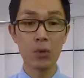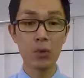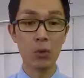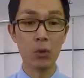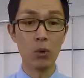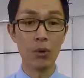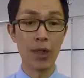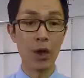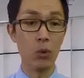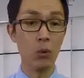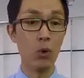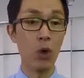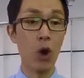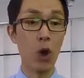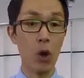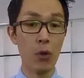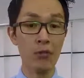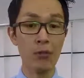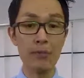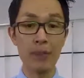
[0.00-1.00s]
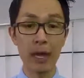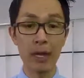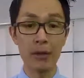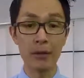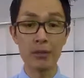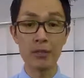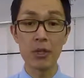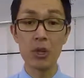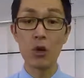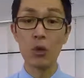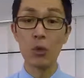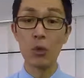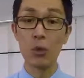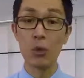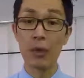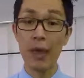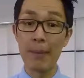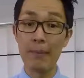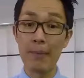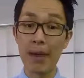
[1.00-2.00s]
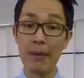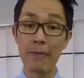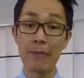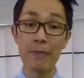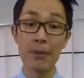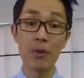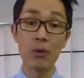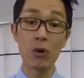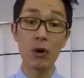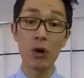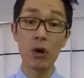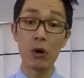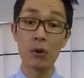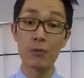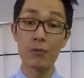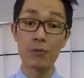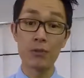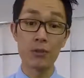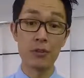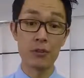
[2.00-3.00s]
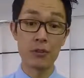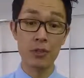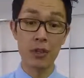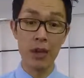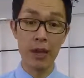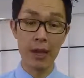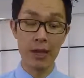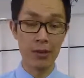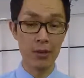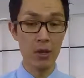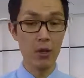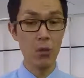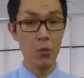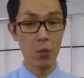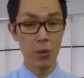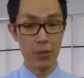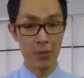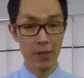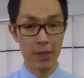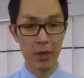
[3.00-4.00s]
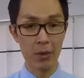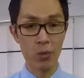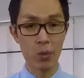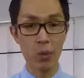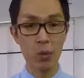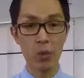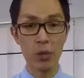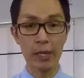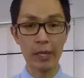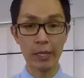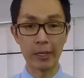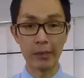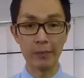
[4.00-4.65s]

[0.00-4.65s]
or they will overbalance, or they may veer off to the side when they're walking.